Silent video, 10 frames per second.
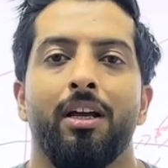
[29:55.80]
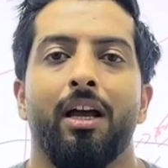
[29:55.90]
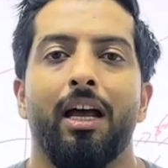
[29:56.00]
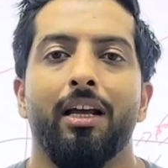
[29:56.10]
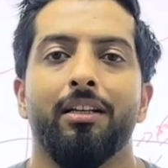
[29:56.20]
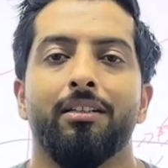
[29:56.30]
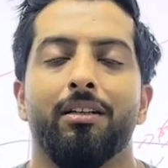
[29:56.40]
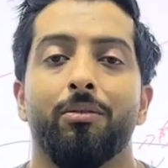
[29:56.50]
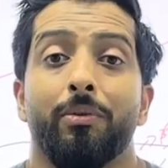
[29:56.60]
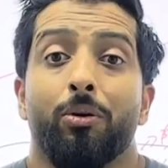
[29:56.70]

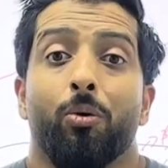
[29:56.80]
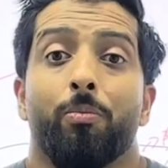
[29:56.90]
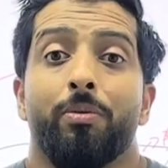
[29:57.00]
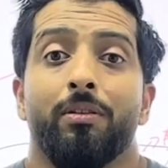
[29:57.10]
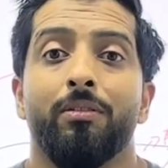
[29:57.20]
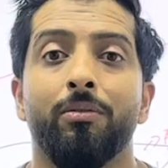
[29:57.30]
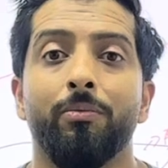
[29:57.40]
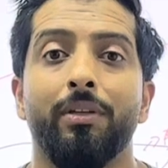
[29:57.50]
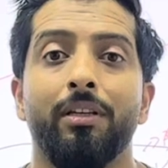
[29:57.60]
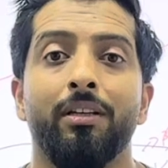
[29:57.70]
and we hope
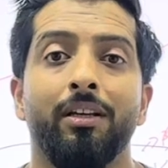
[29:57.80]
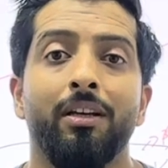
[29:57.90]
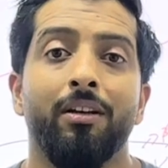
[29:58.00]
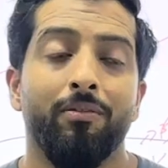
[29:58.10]
we